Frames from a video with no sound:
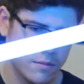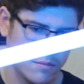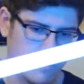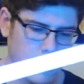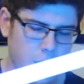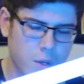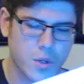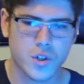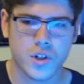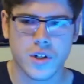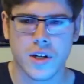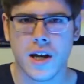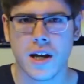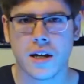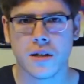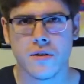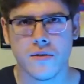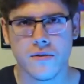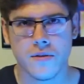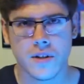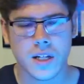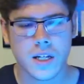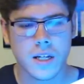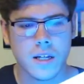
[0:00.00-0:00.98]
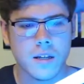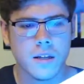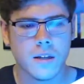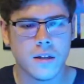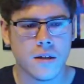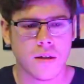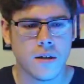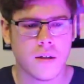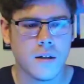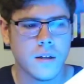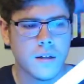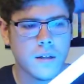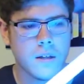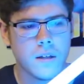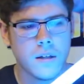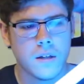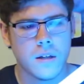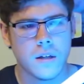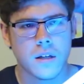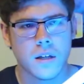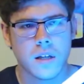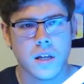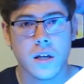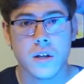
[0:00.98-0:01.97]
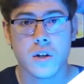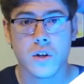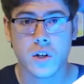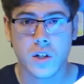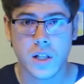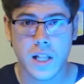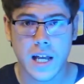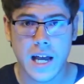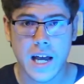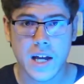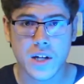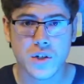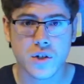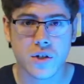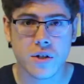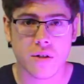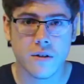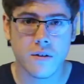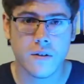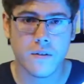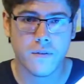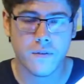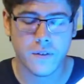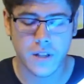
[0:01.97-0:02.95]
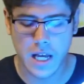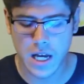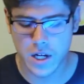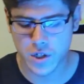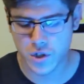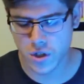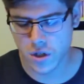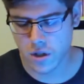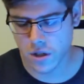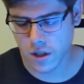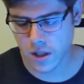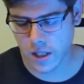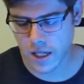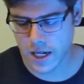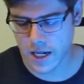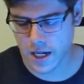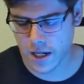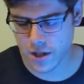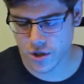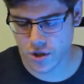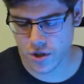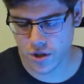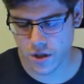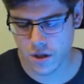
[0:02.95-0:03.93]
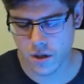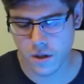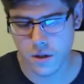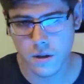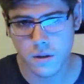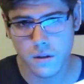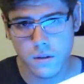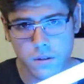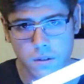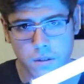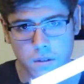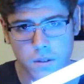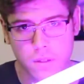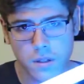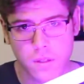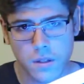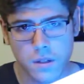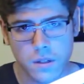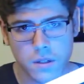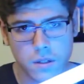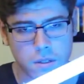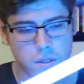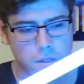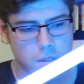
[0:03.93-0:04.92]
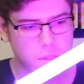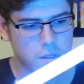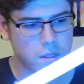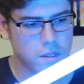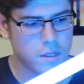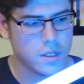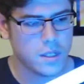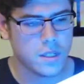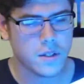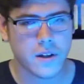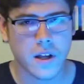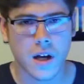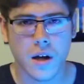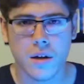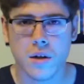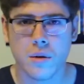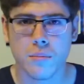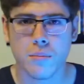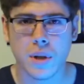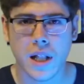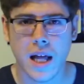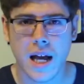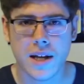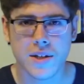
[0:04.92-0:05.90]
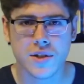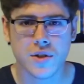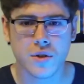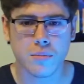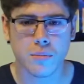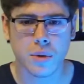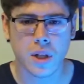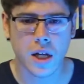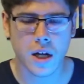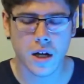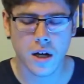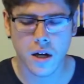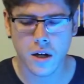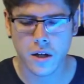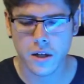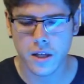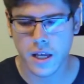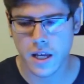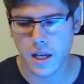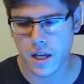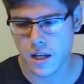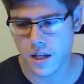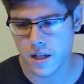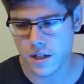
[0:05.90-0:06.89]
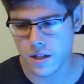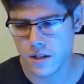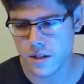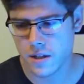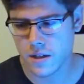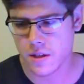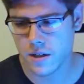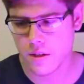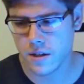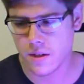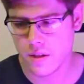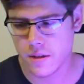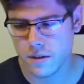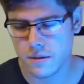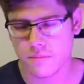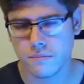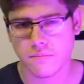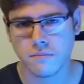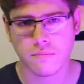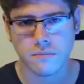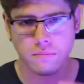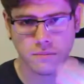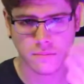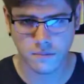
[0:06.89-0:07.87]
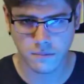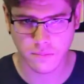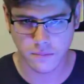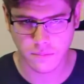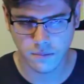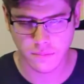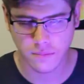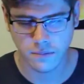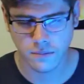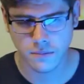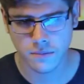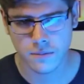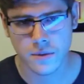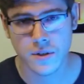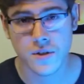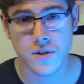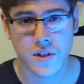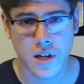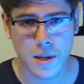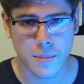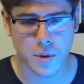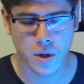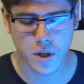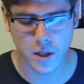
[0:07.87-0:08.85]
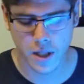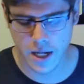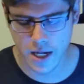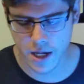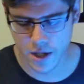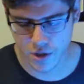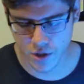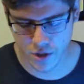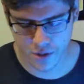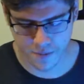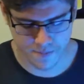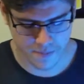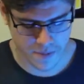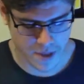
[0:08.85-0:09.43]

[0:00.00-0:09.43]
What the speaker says: motion activity, clash, flash on clash, got blaster block, and saber clash.